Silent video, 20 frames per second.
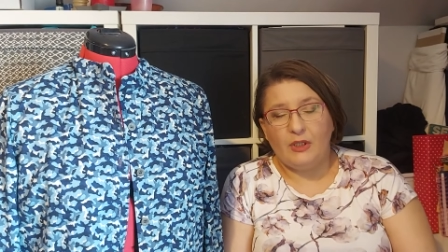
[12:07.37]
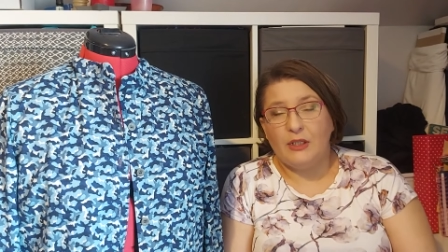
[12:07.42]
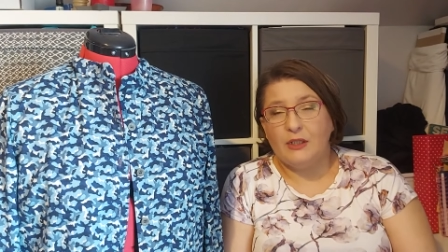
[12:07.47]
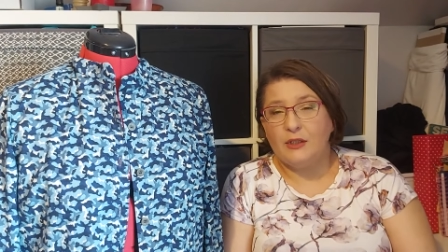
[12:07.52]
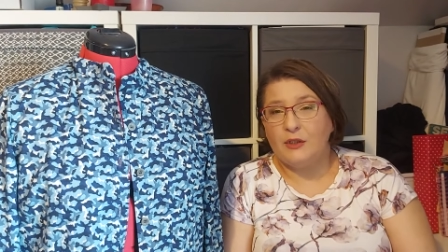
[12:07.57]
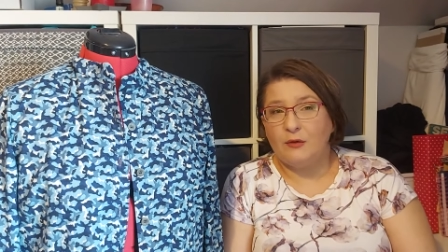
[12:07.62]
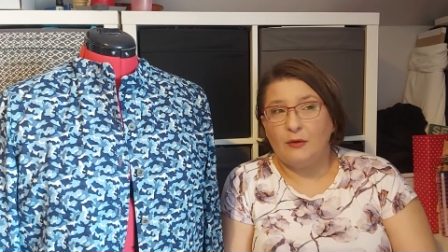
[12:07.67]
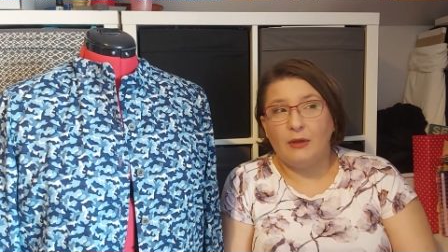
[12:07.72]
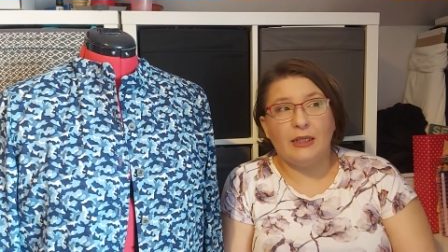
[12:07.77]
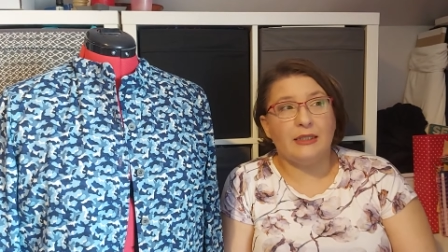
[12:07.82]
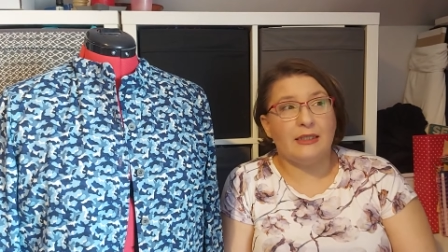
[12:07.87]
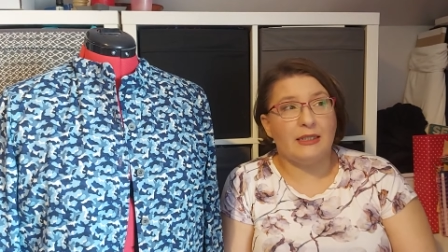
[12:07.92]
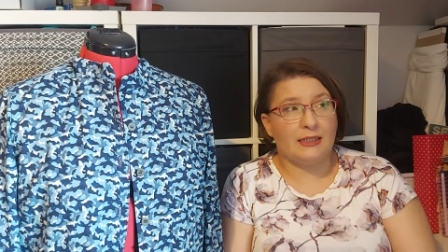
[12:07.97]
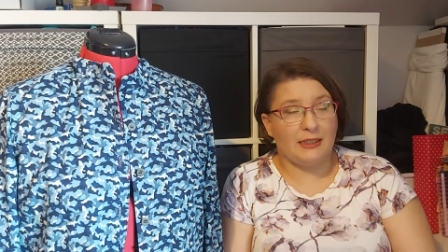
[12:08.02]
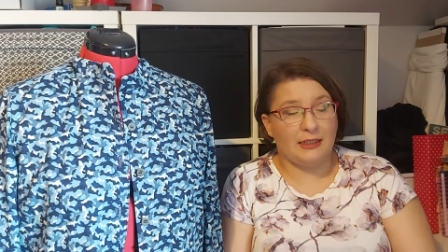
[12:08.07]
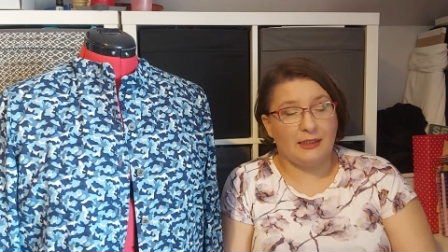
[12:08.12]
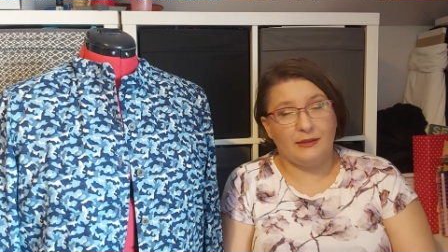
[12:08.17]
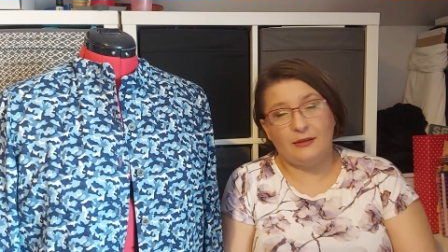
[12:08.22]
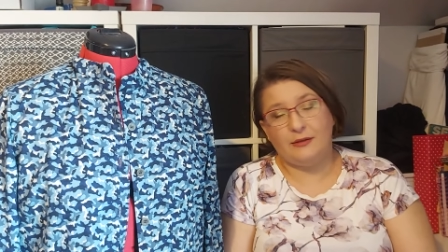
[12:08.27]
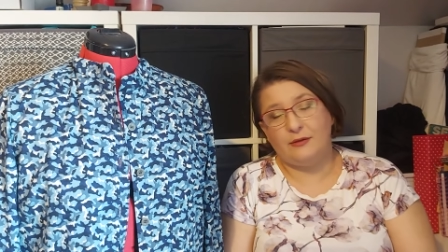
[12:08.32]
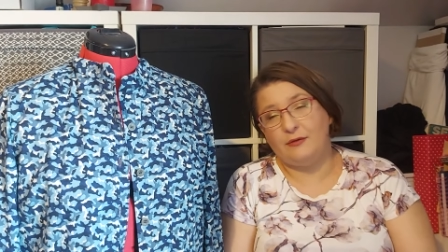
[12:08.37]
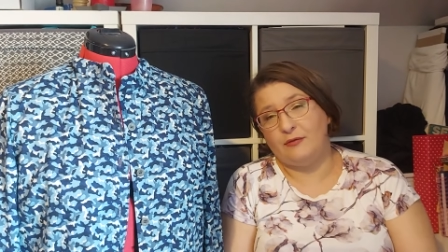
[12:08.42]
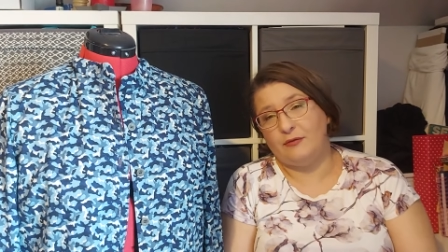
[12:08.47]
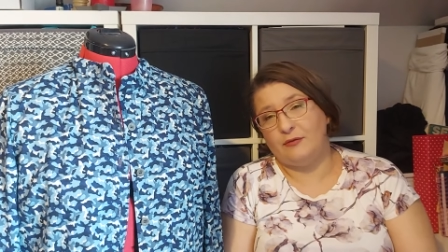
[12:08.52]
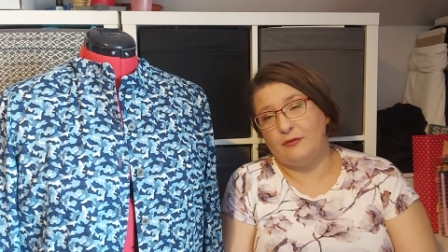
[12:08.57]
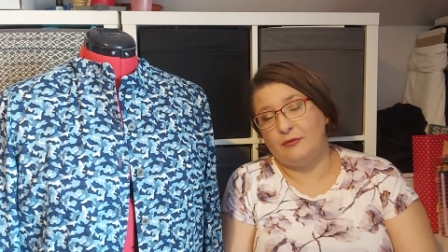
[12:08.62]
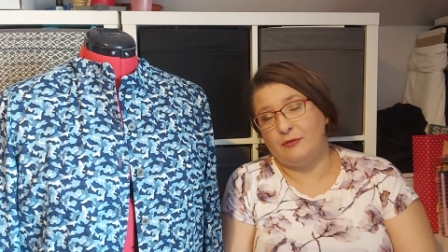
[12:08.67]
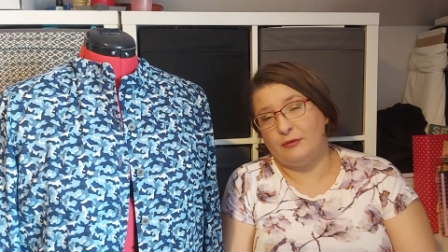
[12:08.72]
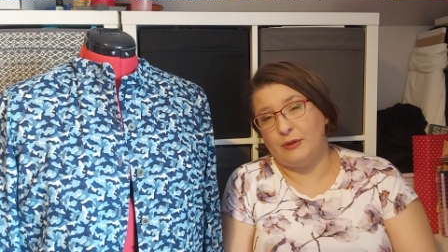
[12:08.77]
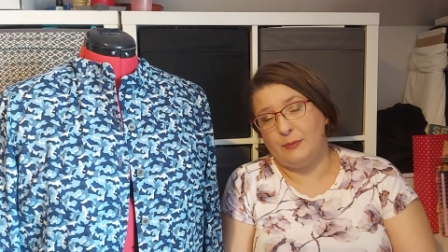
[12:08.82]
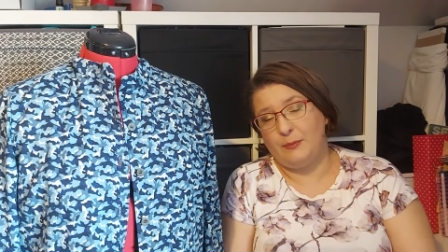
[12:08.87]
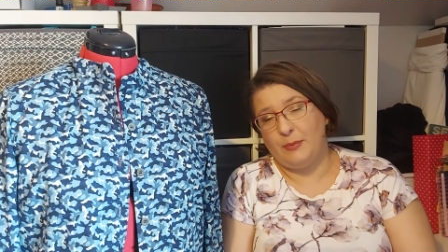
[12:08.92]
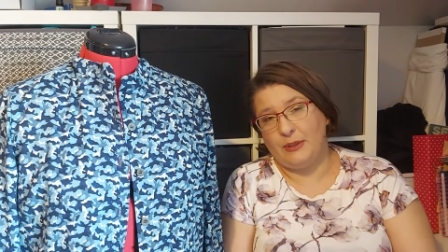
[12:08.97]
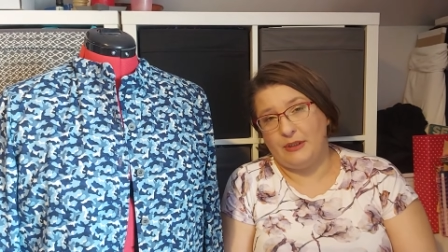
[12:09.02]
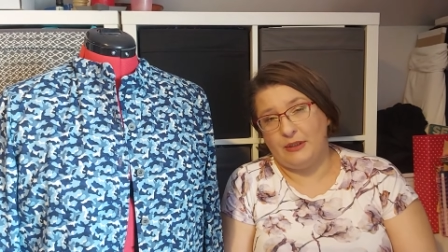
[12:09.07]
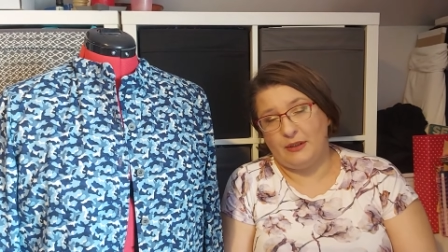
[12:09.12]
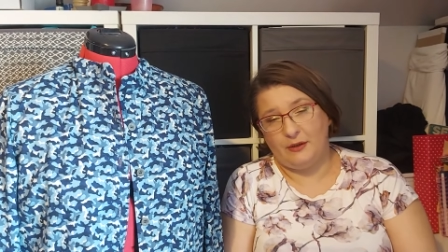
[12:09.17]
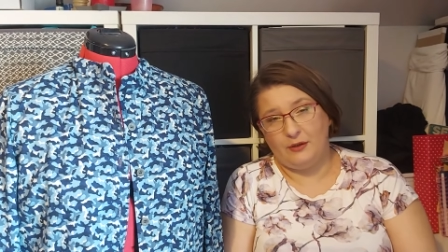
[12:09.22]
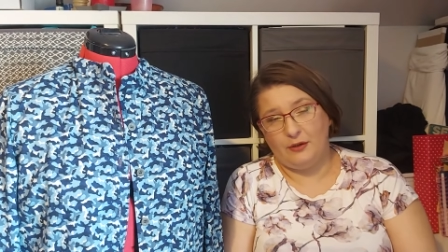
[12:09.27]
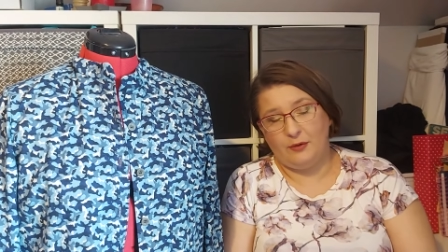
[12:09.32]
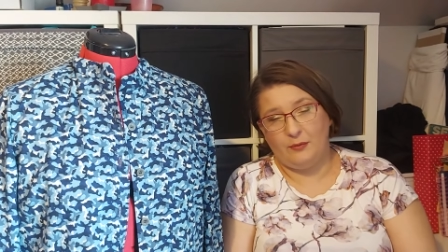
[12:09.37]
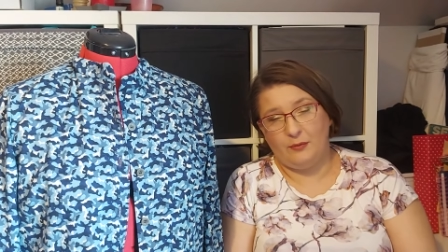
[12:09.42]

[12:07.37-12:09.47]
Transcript: so I decided to do the padding